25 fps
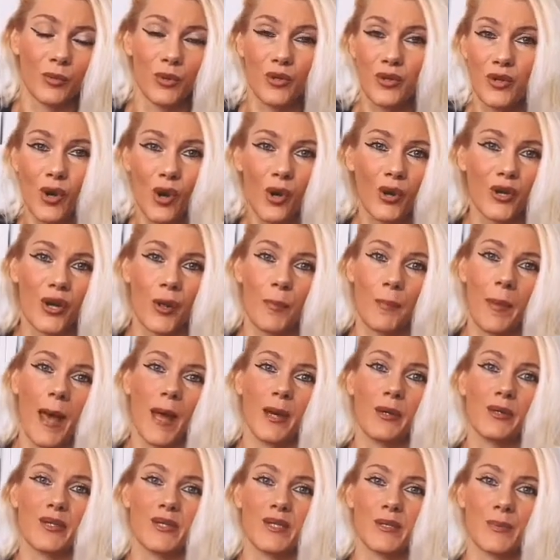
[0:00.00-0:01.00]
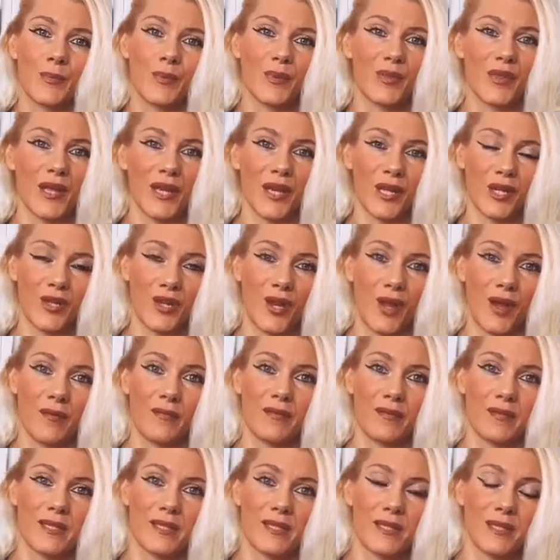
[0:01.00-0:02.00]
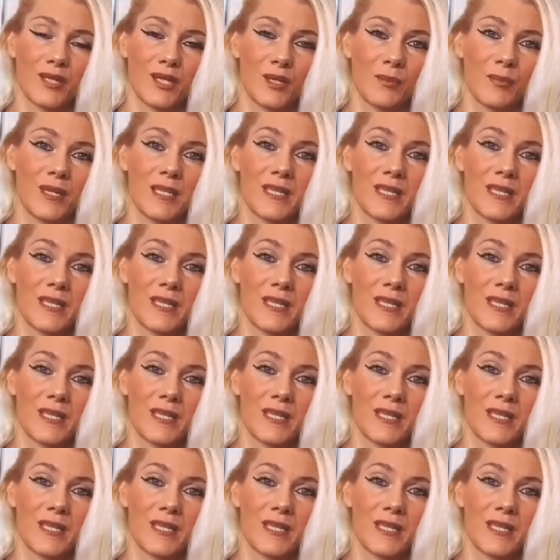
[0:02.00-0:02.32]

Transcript: We're not on a parasympathetic nervous system,